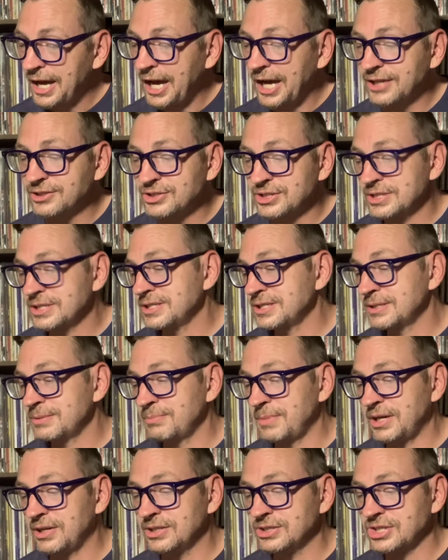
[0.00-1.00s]
Jesus and
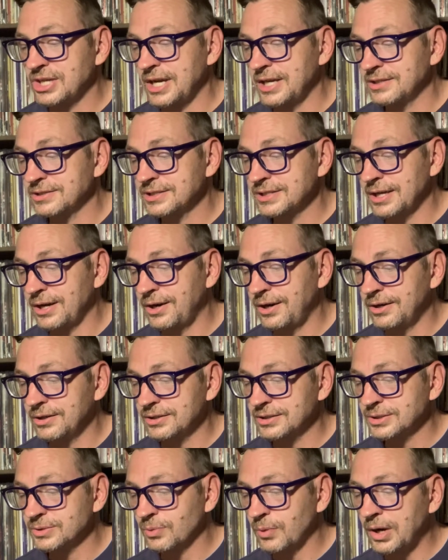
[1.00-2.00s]
Mary Chain's The
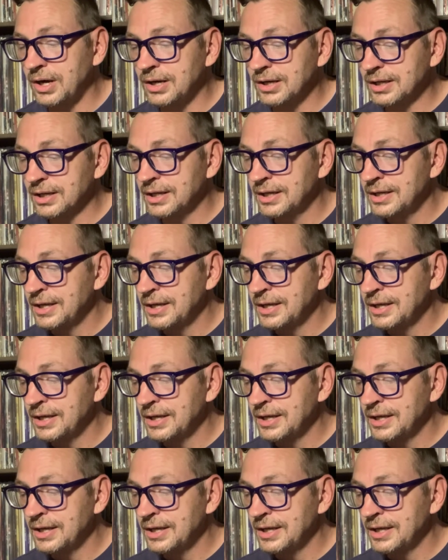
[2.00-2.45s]
Hardest Walk